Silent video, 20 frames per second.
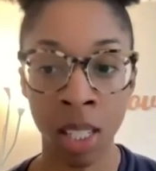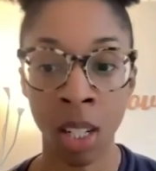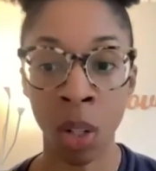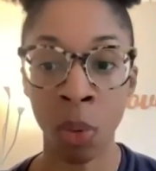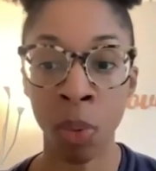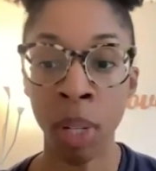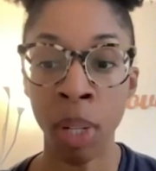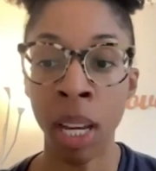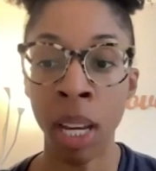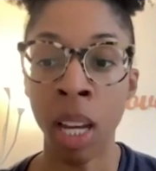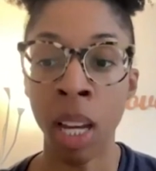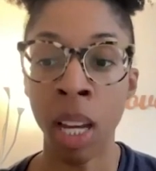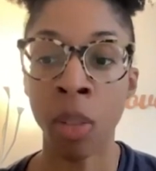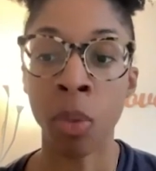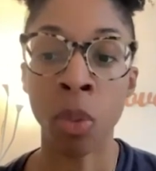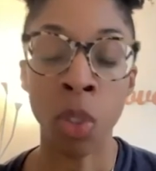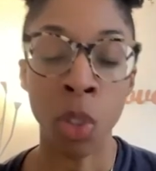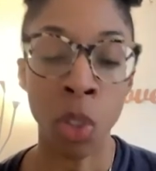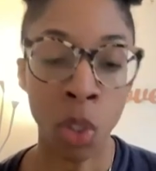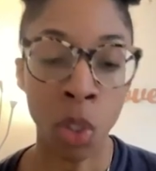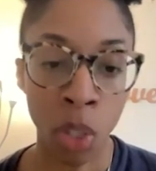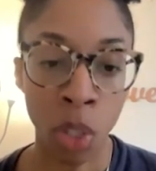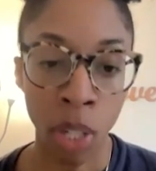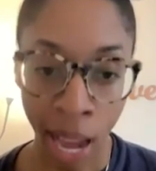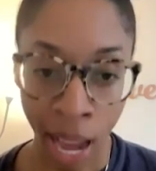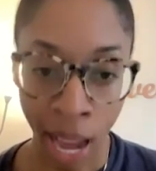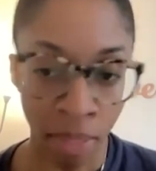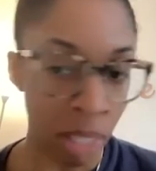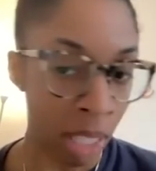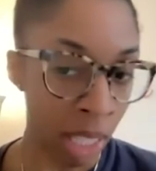So
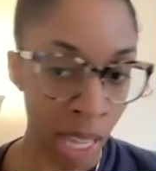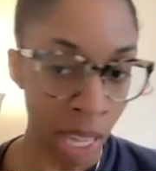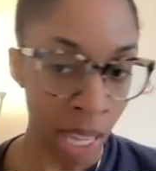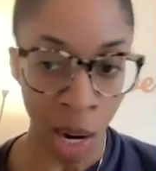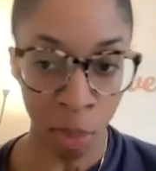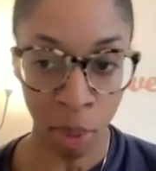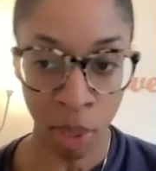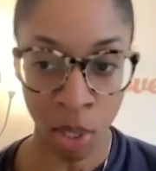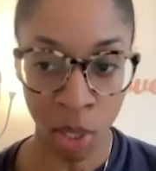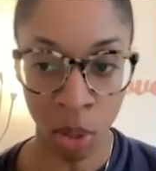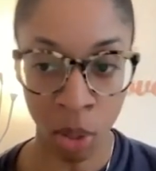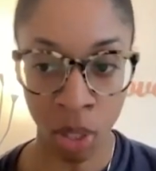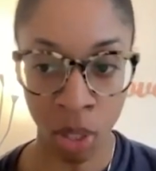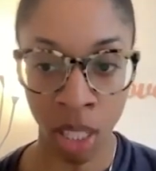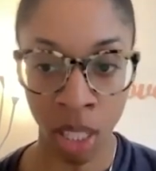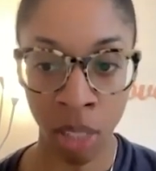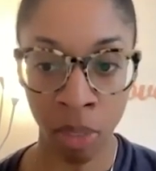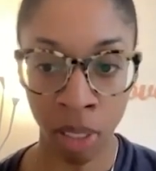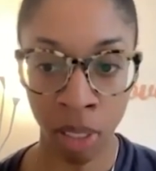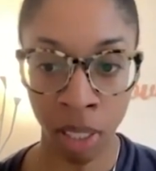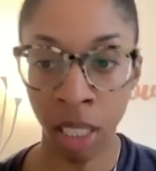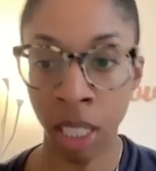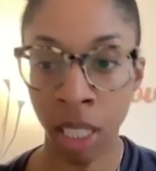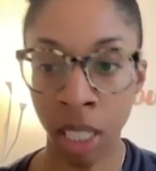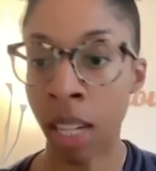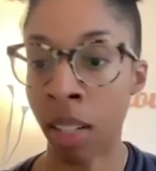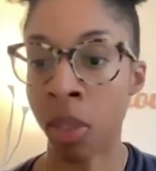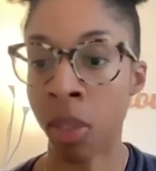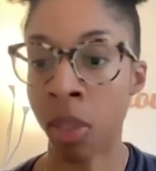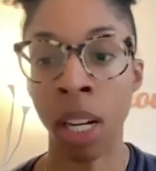having that opportunity really
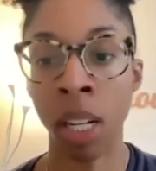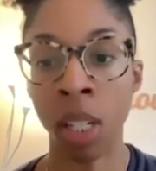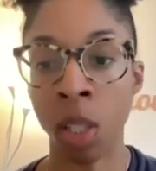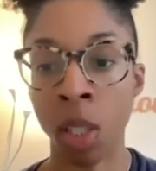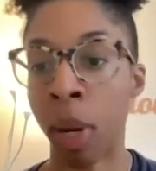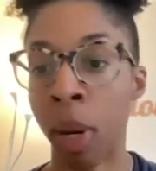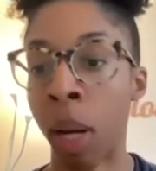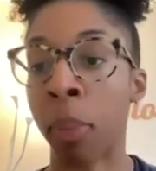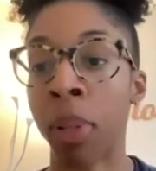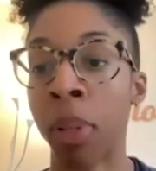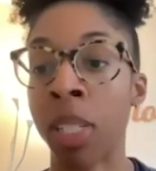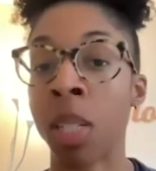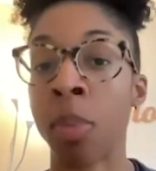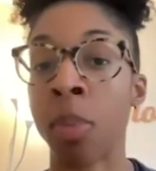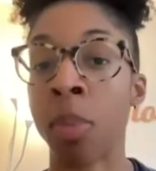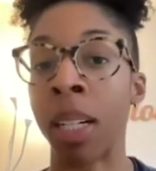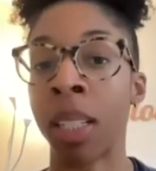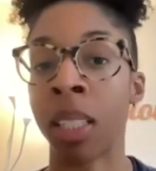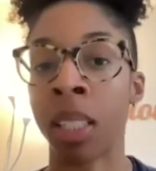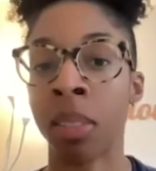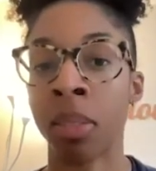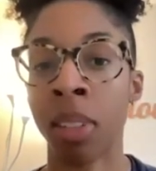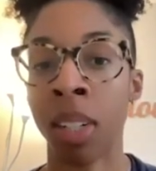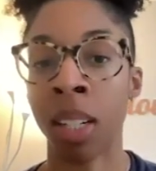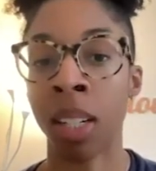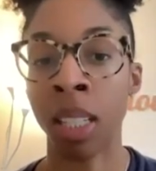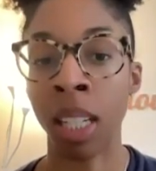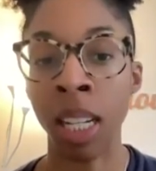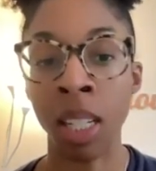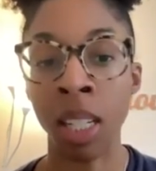kind of changed my perspective
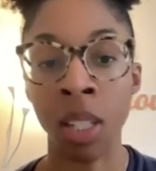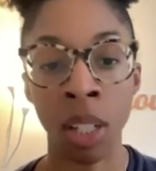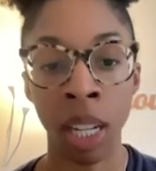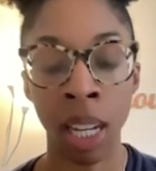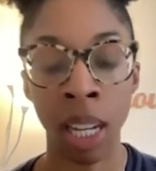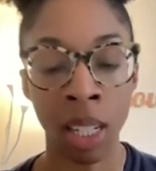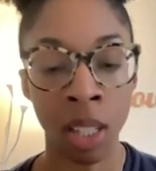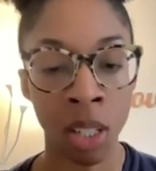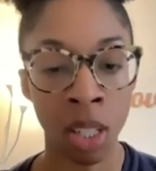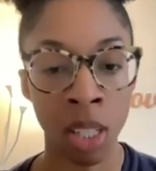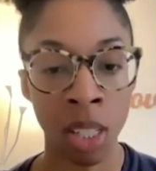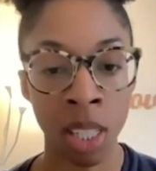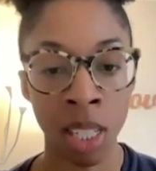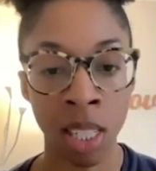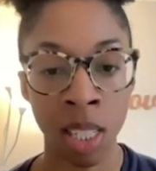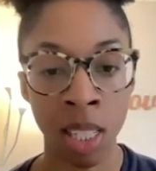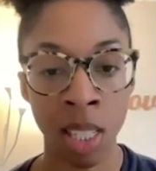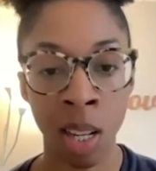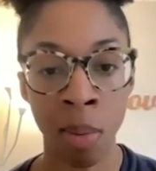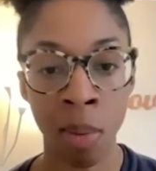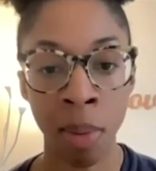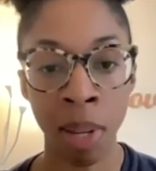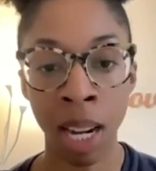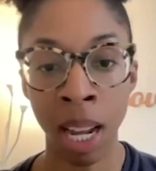on the education system.